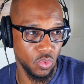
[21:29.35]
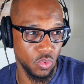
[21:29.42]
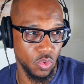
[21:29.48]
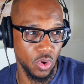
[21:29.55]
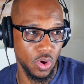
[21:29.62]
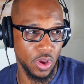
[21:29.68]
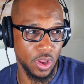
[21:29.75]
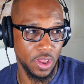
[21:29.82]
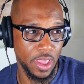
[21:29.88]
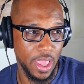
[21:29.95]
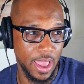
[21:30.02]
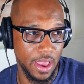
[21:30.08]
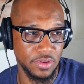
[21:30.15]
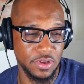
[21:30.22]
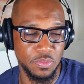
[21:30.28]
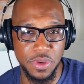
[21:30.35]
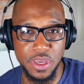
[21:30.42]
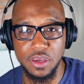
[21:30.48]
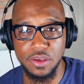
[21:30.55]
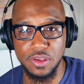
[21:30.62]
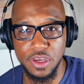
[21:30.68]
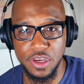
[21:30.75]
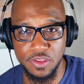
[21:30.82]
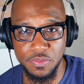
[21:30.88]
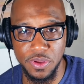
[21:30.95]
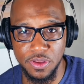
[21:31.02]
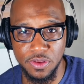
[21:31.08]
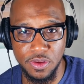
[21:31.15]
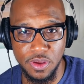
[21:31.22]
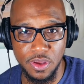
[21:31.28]
or how Tamika's
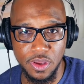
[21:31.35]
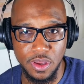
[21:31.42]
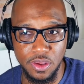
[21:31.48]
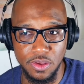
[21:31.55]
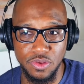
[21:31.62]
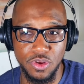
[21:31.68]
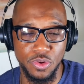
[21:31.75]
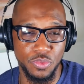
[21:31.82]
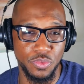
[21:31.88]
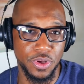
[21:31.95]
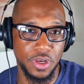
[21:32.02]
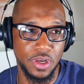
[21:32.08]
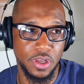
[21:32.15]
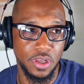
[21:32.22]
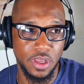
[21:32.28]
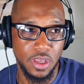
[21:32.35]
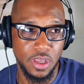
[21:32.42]
husband is doing.